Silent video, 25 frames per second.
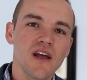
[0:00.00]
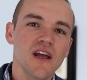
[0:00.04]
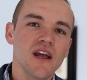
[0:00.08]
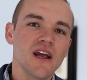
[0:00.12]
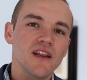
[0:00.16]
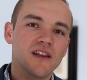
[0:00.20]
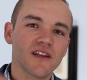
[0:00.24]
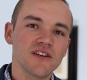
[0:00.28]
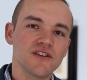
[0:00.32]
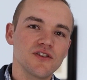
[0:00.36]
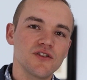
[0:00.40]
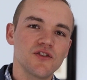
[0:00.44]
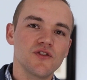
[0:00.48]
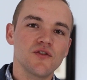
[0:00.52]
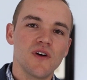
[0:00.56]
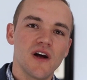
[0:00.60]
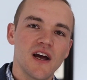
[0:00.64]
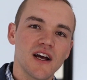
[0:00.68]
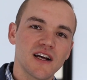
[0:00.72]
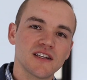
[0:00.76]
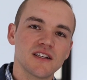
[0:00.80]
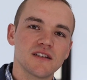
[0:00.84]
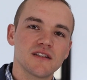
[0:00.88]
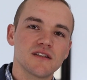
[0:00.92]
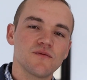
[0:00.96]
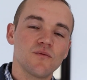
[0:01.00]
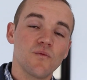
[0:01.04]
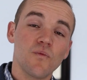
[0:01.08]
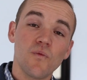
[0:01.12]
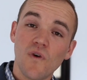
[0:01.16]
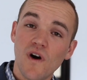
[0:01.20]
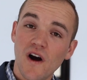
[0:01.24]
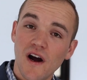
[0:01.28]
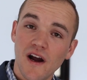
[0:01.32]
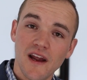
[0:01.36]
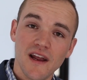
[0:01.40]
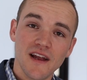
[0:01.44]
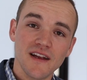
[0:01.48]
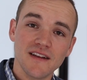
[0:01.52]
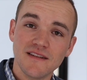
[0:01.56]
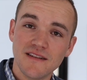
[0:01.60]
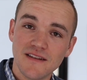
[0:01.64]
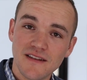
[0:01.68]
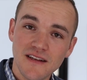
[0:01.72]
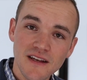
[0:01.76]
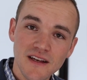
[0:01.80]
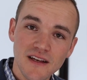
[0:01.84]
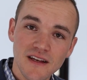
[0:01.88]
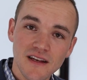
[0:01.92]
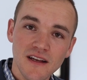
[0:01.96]
unless you do X, Y, and
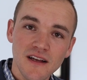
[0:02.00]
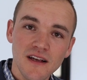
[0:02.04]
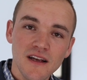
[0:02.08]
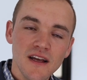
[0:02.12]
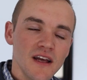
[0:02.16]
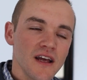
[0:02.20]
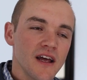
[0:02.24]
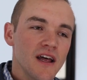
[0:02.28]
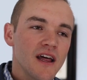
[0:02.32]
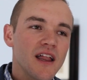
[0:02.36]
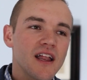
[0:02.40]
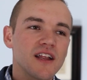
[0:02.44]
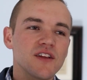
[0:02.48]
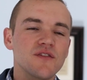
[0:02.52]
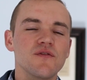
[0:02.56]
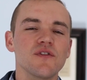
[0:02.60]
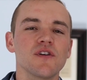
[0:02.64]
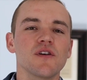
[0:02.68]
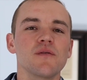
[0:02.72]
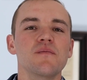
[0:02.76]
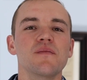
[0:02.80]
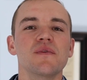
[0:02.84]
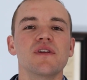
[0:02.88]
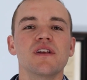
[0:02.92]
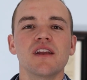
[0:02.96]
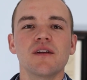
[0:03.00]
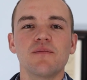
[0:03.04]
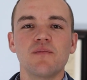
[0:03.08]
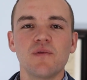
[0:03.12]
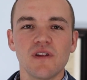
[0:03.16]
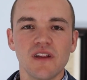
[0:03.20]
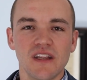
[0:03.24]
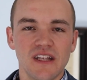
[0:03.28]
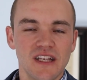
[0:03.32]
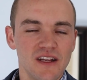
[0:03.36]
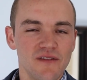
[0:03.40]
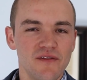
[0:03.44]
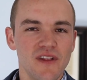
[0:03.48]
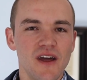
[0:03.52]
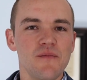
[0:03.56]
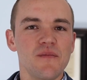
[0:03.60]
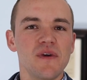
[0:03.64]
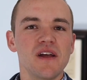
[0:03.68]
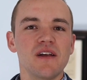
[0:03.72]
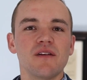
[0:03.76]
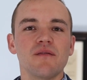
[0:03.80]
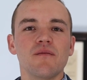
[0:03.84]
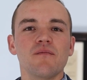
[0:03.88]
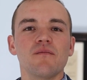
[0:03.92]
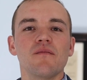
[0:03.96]
Z. That's very manipulative.
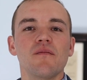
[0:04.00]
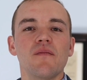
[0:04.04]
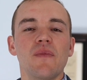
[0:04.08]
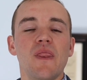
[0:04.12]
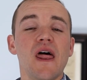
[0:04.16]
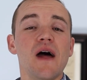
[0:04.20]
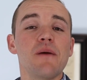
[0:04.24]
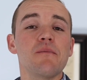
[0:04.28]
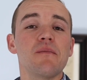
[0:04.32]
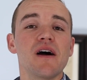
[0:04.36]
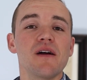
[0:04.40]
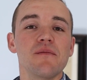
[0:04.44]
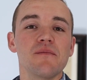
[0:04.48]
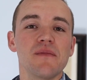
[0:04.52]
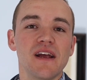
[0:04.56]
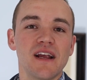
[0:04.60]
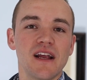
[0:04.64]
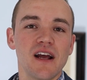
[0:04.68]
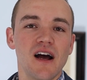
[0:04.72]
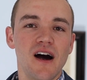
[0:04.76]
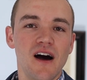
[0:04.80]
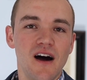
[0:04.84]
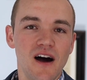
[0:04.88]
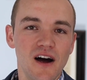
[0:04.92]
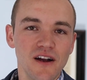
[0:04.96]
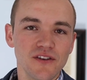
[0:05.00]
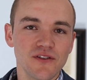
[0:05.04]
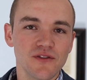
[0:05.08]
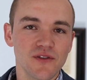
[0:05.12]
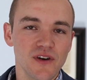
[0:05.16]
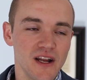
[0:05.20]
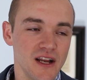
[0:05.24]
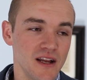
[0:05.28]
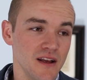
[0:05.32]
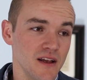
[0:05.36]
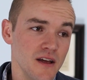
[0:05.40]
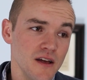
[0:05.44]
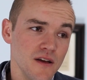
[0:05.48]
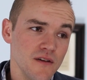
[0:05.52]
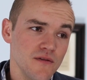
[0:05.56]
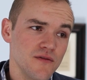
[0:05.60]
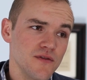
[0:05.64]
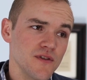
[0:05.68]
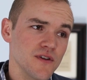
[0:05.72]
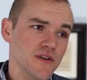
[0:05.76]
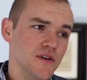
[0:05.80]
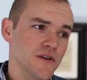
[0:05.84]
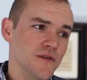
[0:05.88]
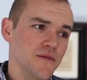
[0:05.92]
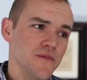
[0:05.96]
That might make Andre
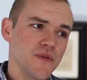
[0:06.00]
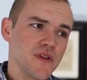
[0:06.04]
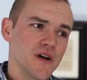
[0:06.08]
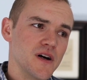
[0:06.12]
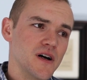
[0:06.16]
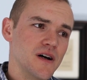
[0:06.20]
feel